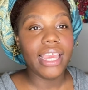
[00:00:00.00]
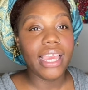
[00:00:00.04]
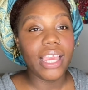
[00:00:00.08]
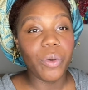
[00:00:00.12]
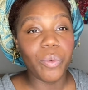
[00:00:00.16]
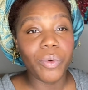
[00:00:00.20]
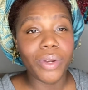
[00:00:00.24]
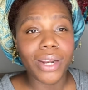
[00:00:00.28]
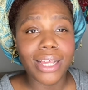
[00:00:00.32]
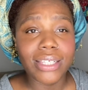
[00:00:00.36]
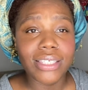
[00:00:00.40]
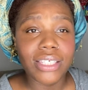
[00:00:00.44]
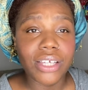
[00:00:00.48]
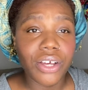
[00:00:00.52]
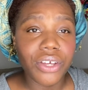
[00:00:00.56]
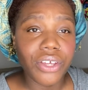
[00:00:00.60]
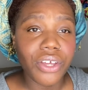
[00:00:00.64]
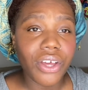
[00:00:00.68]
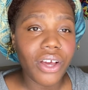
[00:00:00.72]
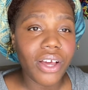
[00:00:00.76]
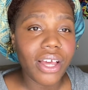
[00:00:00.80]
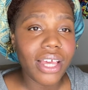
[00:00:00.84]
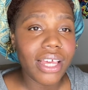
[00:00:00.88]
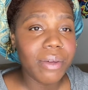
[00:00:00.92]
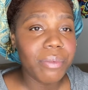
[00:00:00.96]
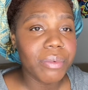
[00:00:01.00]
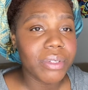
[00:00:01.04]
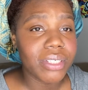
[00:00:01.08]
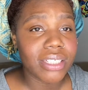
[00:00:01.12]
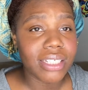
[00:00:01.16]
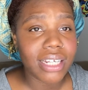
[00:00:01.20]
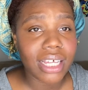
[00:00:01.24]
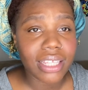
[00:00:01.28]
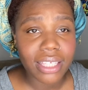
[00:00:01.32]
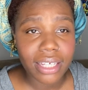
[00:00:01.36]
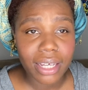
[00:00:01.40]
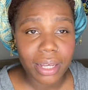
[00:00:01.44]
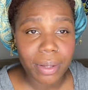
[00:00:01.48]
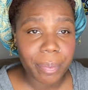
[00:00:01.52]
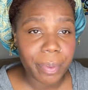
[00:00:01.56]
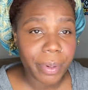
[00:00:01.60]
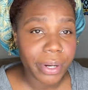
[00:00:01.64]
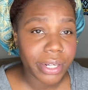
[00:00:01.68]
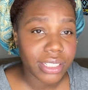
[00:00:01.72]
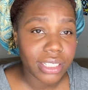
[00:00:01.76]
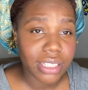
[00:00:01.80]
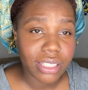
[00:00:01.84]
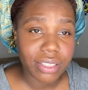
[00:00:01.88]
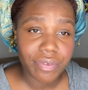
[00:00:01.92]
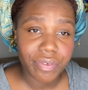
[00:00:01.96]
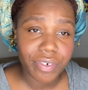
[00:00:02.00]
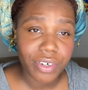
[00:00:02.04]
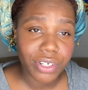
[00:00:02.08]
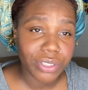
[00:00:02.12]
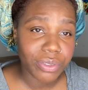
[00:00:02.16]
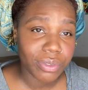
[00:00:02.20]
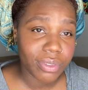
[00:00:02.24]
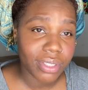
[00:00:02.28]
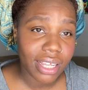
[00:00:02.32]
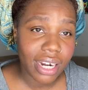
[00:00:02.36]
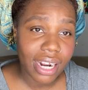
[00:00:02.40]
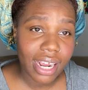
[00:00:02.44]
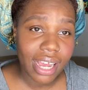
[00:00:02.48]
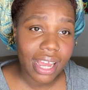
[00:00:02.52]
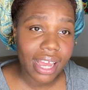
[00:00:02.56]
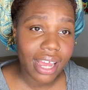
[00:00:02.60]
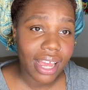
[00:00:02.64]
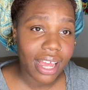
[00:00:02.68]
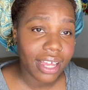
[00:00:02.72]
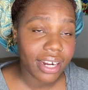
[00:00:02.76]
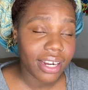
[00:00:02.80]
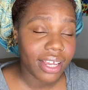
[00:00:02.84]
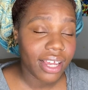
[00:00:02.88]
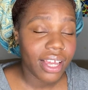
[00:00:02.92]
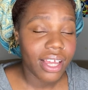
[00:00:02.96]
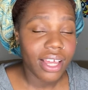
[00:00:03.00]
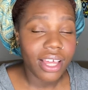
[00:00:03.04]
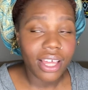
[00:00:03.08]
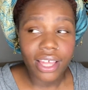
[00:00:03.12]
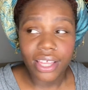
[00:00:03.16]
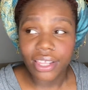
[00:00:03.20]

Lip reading: and when I tell y'all, it was nothing compared to the first one that I had.